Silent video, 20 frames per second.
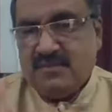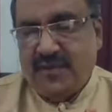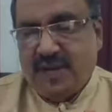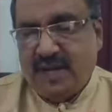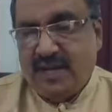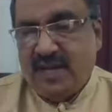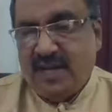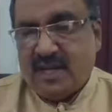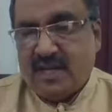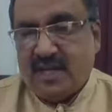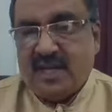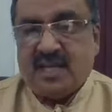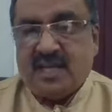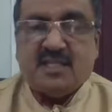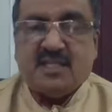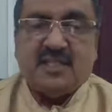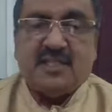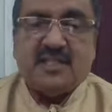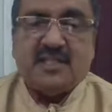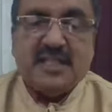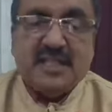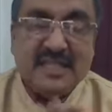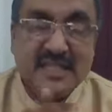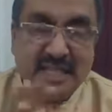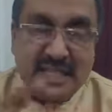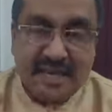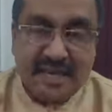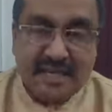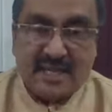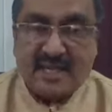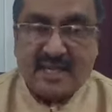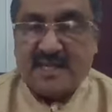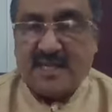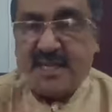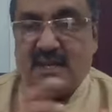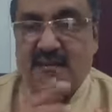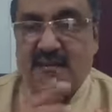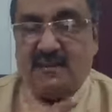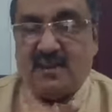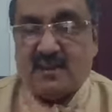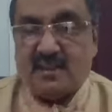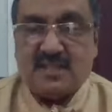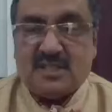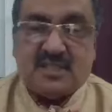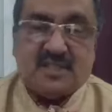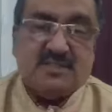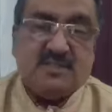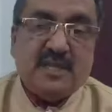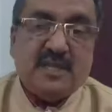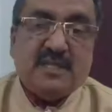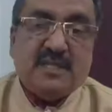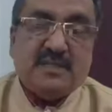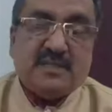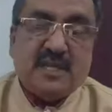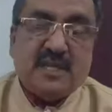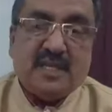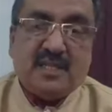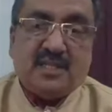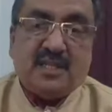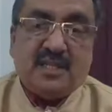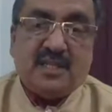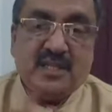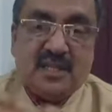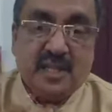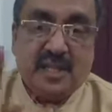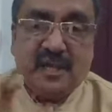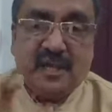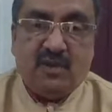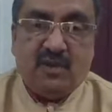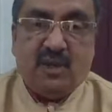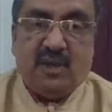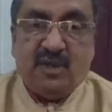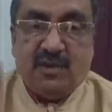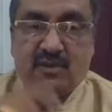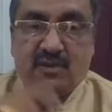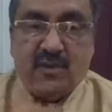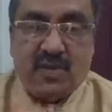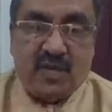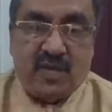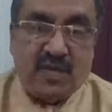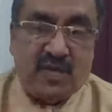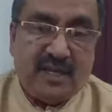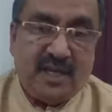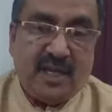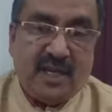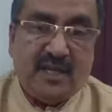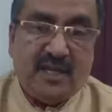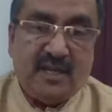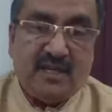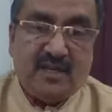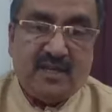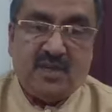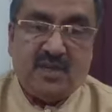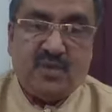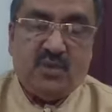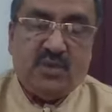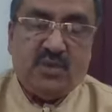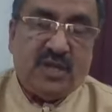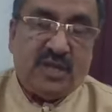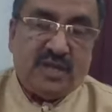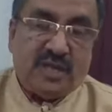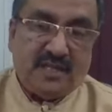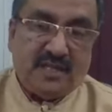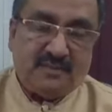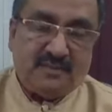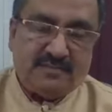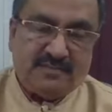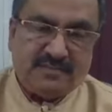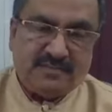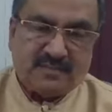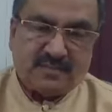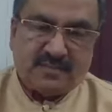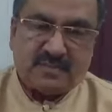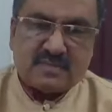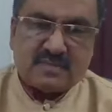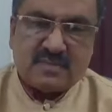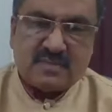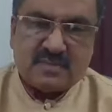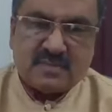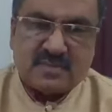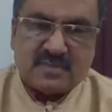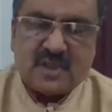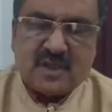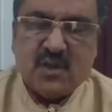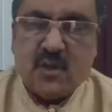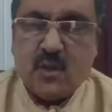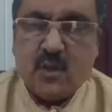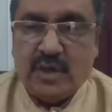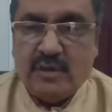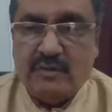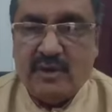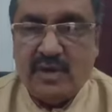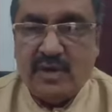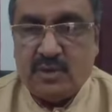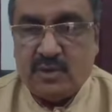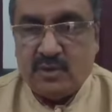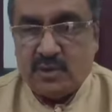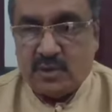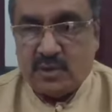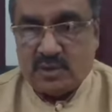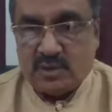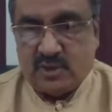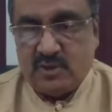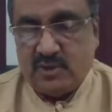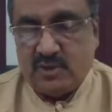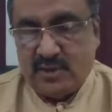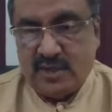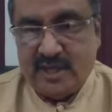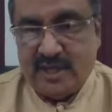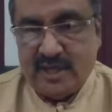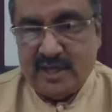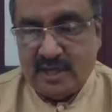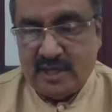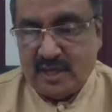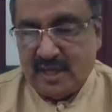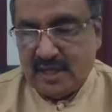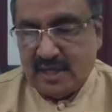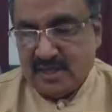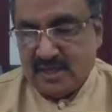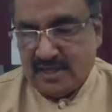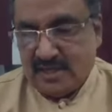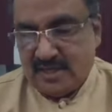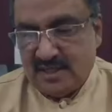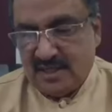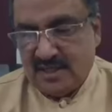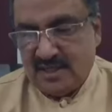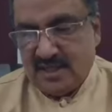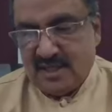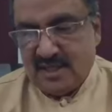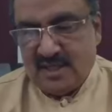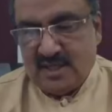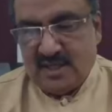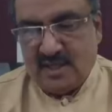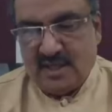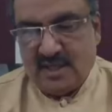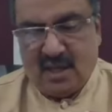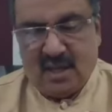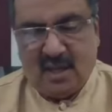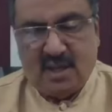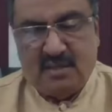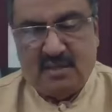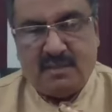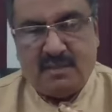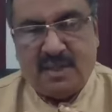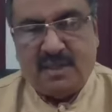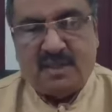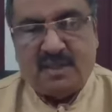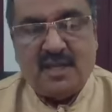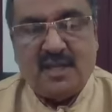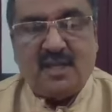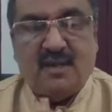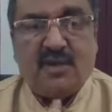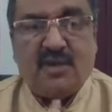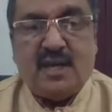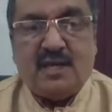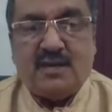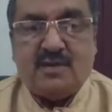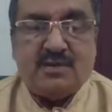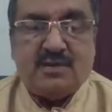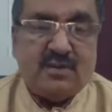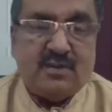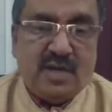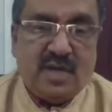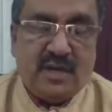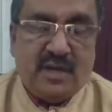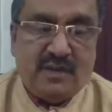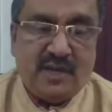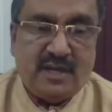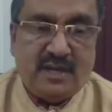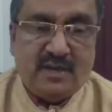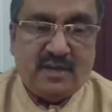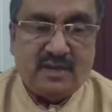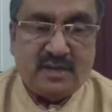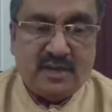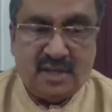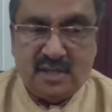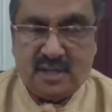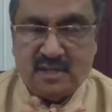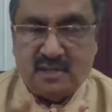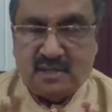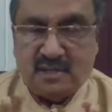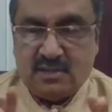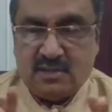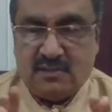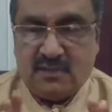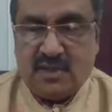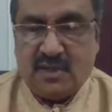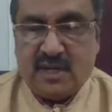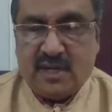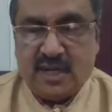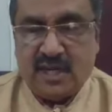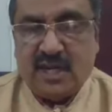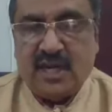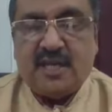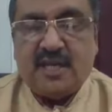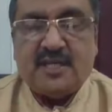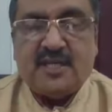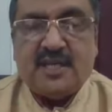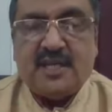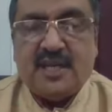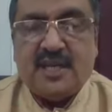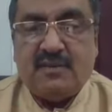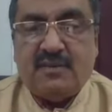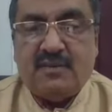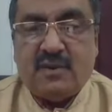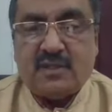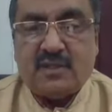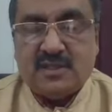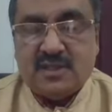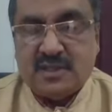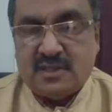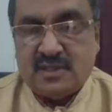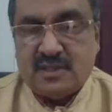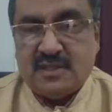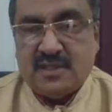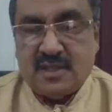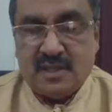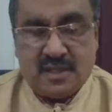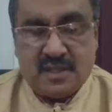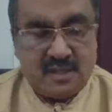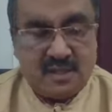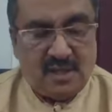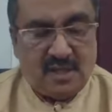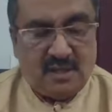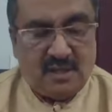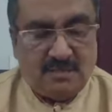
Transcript: if any agricultural indirect advances is being sanctioned, then you have to take the due date as 1/1/2020. This is the normal thing you have to arrive at. So for agricultural advances,